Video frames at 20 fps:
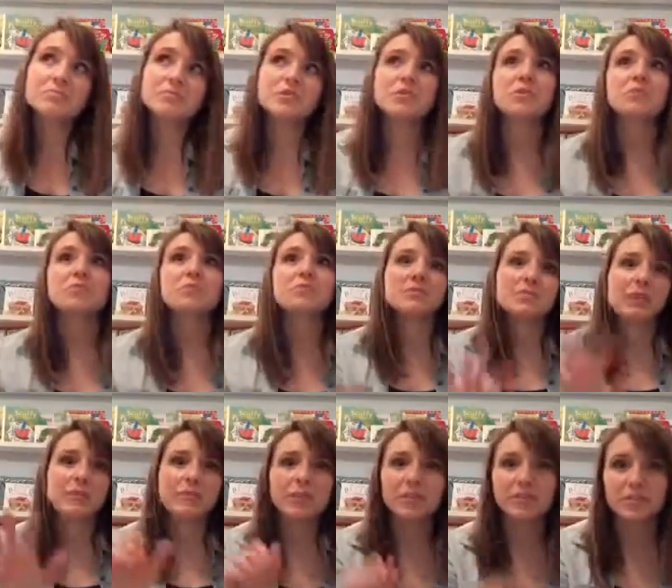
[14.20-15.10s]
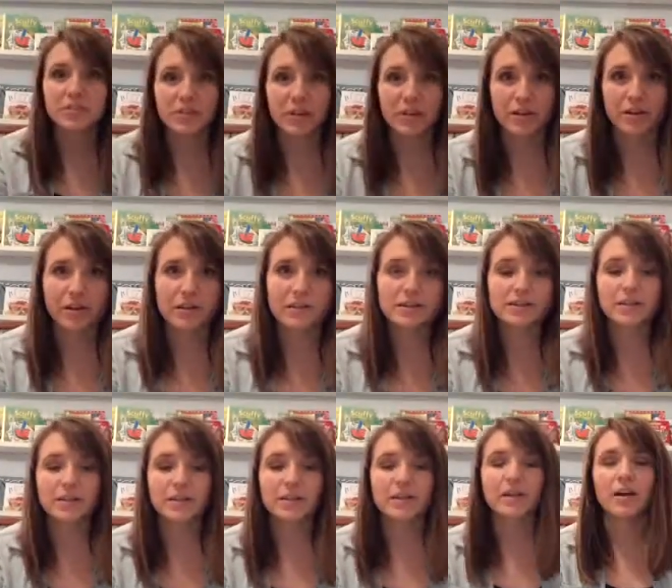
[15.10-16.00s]
so 7 years now, I guess,
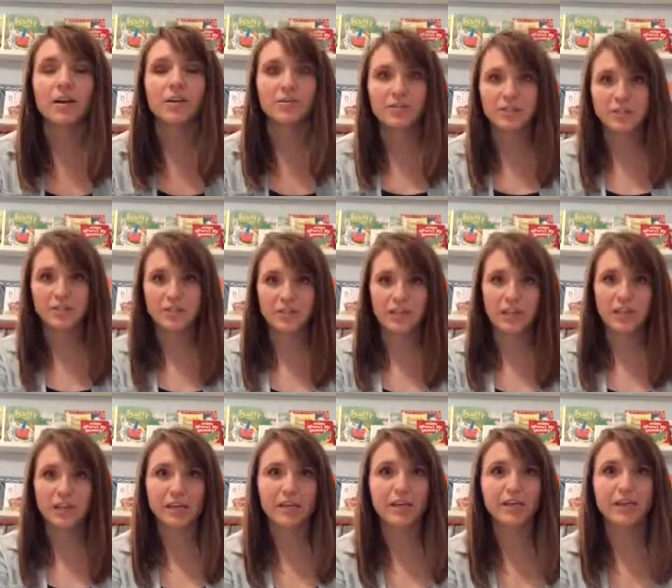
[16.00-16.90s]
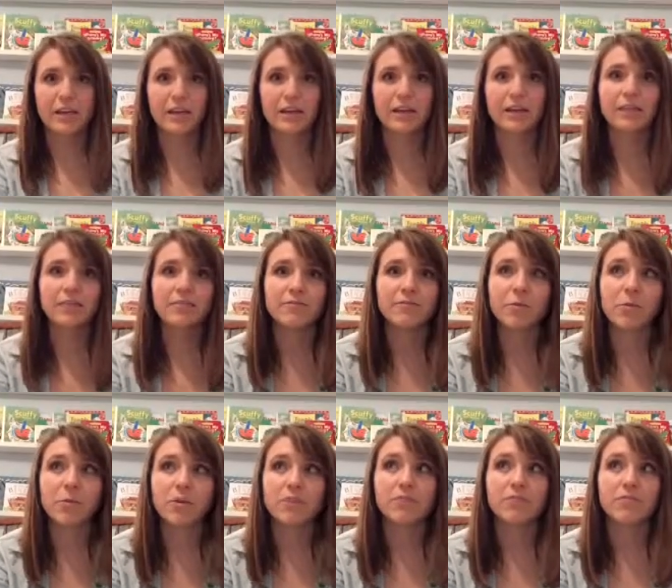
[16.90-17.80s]
then, of teaching ELA in
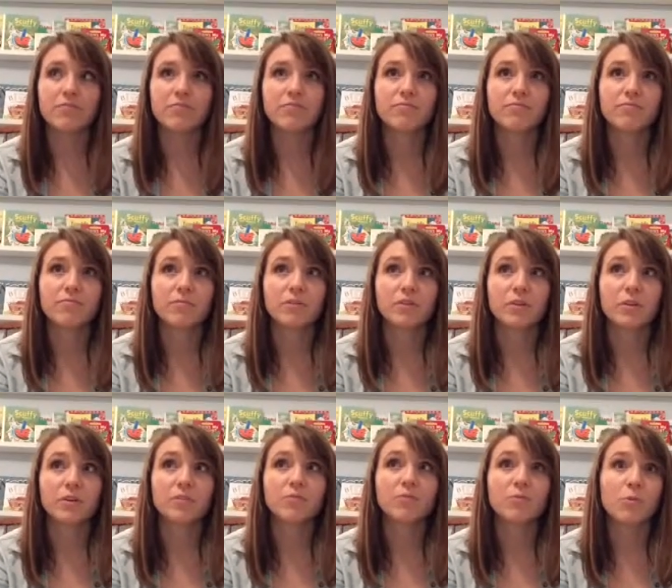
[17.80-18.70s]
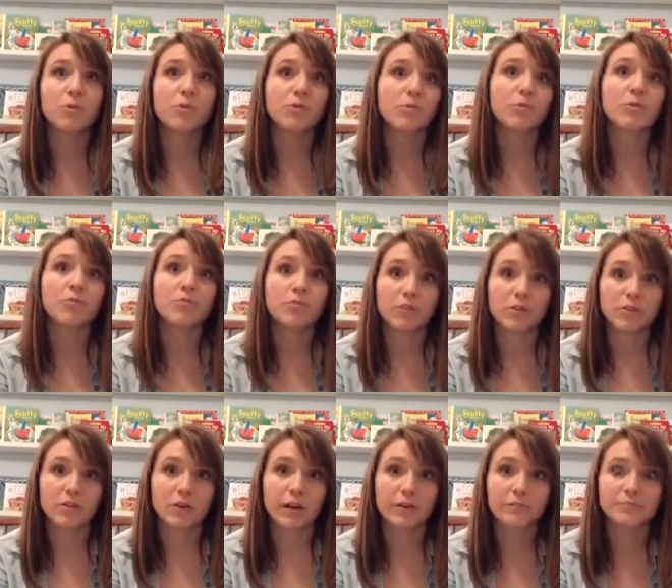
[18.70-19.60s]
3rd, 4th, or
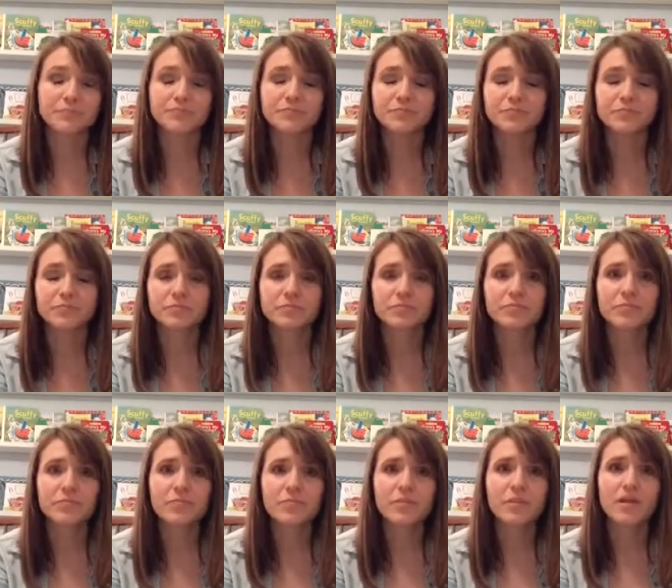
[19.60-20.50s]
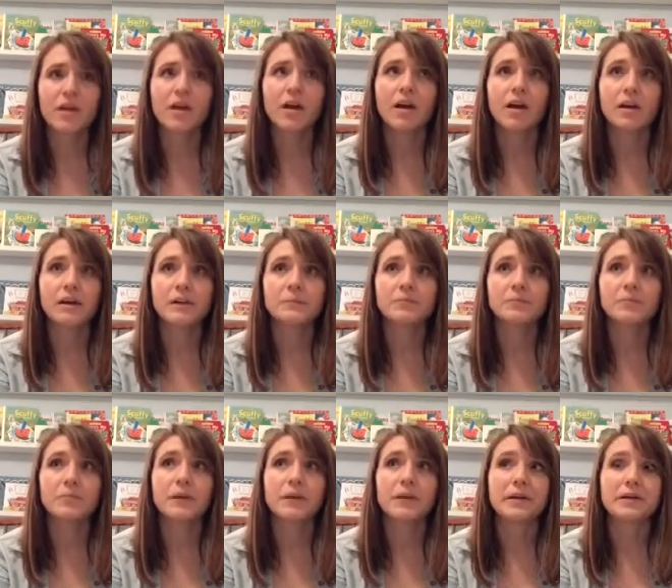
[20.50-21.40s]
5th grade.
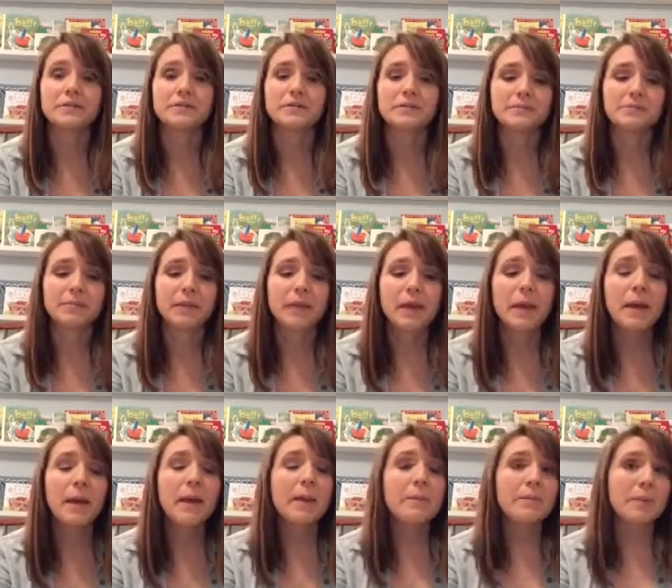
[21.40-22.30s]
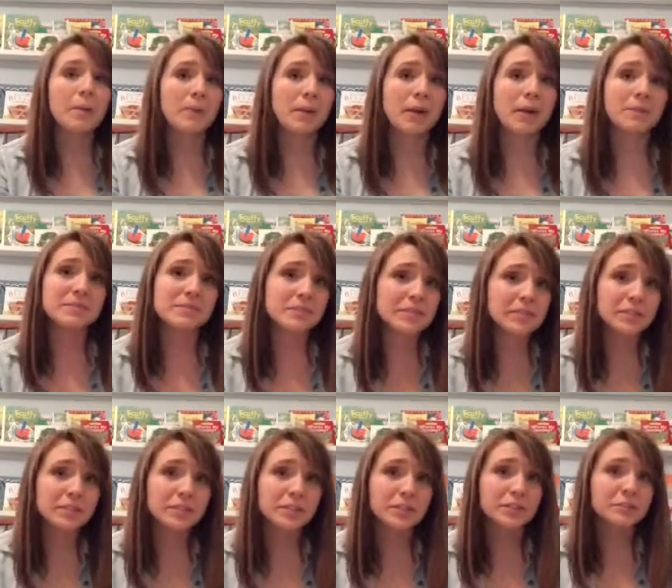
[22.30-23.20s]
What else? My mom's a
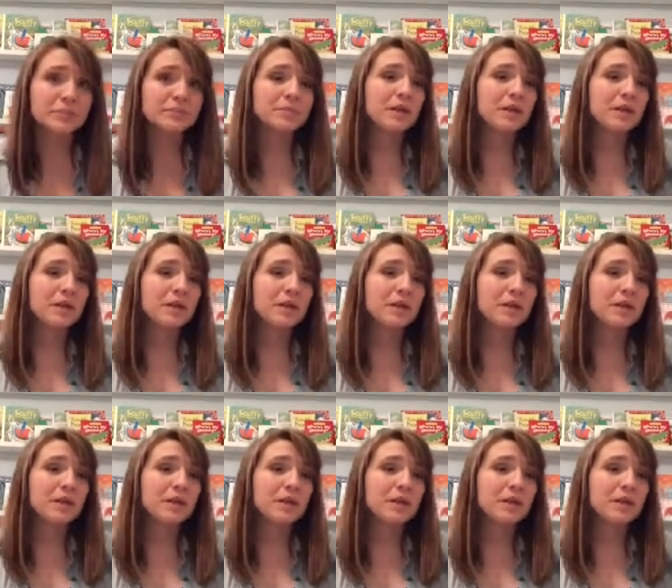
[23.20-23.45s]
teacher.